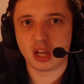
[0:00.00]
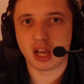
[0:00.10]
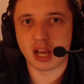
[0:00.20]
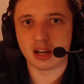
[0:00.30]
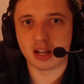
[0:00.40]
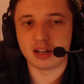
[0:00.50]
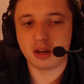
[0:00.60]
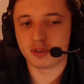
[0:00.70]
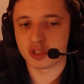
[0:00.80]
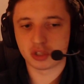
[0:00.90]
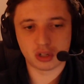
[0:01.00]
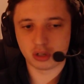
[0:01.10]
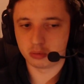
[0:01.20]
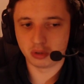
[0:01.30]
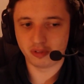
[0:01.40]
And I never saw
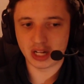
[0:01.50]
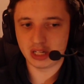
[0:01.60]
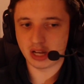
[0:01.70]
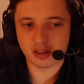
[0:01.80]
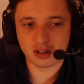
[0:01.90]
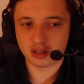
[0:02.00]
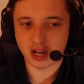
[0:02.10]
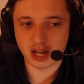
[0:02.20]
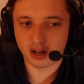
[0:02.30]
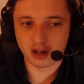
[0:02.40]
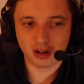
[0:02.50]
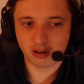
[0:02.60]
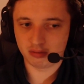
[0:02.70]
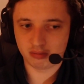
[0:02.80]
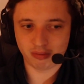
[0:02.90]
her with any other
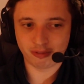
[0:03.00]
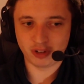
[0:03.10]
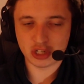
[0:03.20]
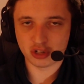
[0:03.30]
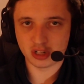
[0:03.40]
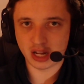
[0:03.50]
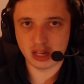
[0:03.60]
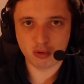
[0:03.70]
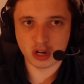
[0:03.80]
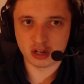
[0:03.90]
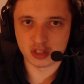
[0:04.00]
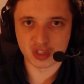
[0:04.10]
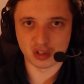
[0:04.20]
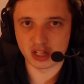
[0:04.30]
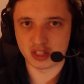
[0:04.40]
idol featured anywhere,
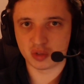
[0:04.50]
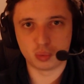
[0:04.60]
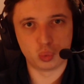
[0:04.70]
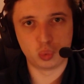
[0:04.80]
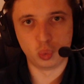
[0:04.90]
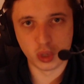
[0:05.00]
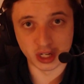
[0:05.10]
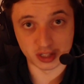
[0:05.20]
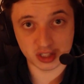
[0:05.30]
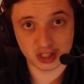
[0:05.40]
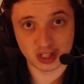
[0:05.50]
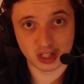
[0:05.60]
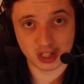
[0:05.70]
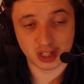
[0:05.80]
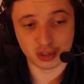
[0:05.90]
so it's weird
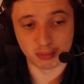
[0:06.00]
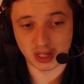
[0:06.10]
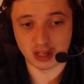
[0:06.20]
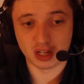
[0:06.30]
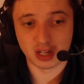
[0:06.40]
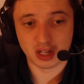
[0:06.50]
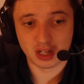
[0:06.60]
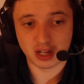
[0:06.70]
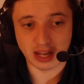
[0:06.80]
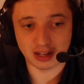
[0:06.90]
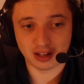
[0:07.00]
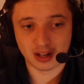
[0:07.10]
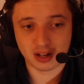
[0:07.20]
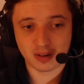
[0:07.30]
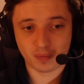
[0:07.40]
to me. Like,
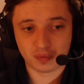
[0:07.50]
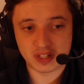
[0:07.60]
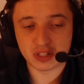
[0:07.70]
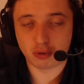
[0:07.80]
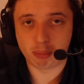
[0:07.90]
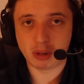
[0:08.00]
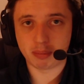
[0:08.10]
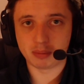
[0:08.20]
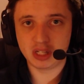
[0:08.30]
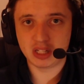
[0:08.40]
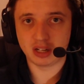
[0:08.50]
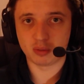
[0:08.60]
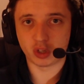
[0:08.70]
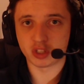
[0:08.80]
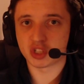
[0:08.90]
these three people meeting in
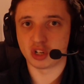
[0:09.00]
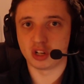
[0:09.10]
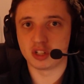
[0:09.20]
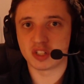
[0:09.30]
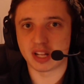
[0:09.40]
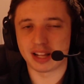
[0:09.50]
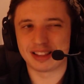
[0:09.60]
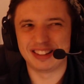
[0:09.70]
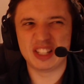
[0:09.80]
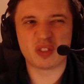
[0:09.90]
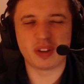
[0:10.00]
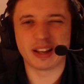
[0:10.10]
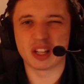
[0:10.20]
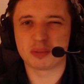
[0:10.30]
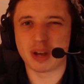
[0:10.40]
one song is like the least thing I
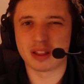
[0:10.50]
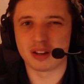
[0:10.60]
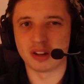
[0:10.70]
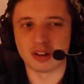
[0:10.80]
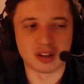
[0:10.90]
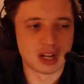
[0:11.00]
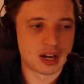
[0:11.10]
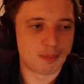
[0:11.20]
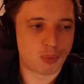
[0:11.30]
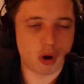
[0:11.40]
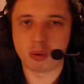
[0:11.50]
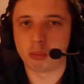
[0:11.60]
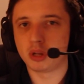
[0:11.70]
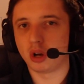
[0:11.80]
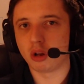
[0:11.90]
expected in
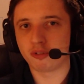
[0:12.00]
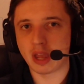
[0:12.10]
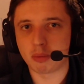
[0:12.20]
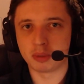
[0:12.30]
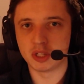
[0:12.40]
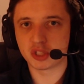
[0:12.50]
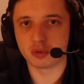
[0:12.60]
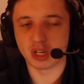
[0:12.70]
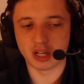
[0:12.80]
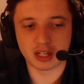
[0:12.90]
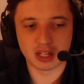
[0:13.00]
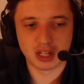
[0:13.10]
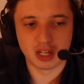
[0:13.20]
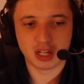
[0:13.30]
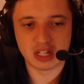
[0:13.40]
probably all of K-pop history. Like,
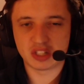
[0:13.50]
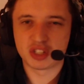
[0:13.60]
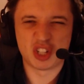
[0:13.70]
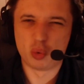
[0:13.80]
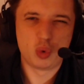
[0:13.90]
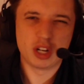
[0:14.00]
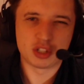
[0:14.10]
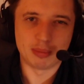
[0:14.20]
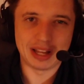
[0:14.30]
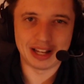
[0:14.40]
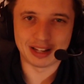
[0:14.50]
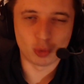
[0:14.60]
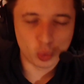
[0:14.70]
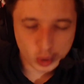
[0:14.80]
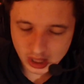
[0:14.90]
it's so weird to me, like
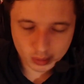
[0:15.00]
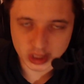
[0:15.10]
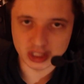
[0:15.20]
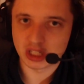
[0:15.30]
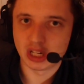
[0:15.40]
really weird.